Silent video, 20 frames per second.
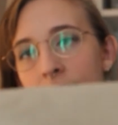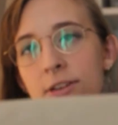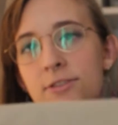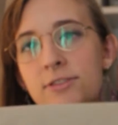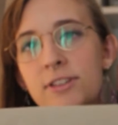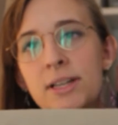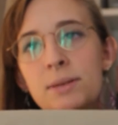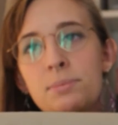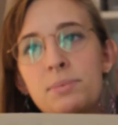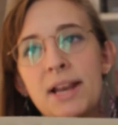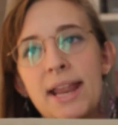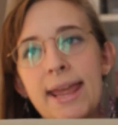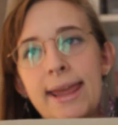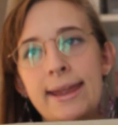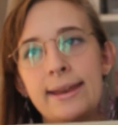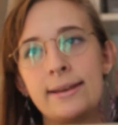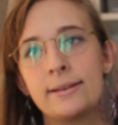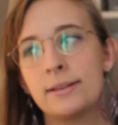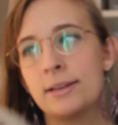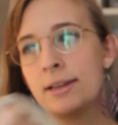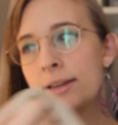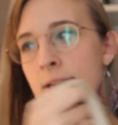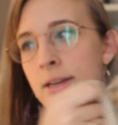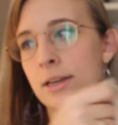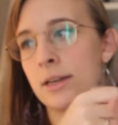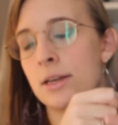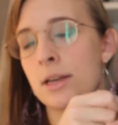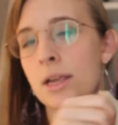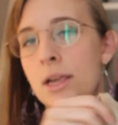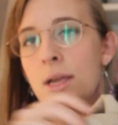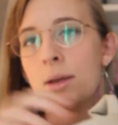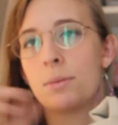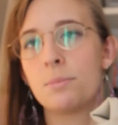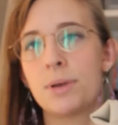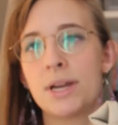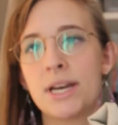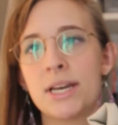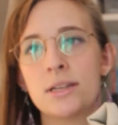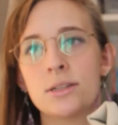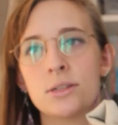Very plain linen,
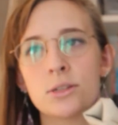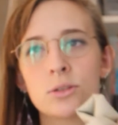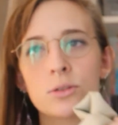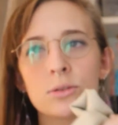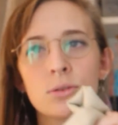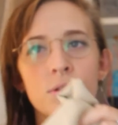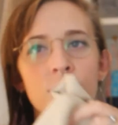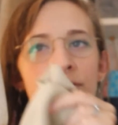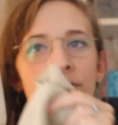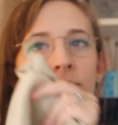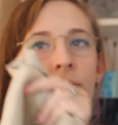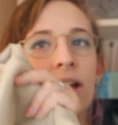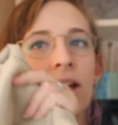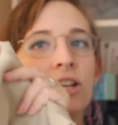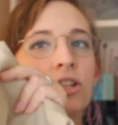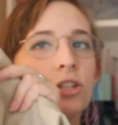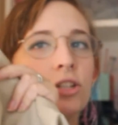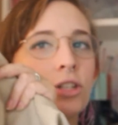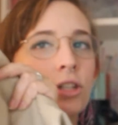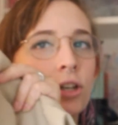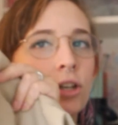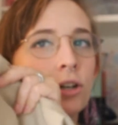but it sort of matches the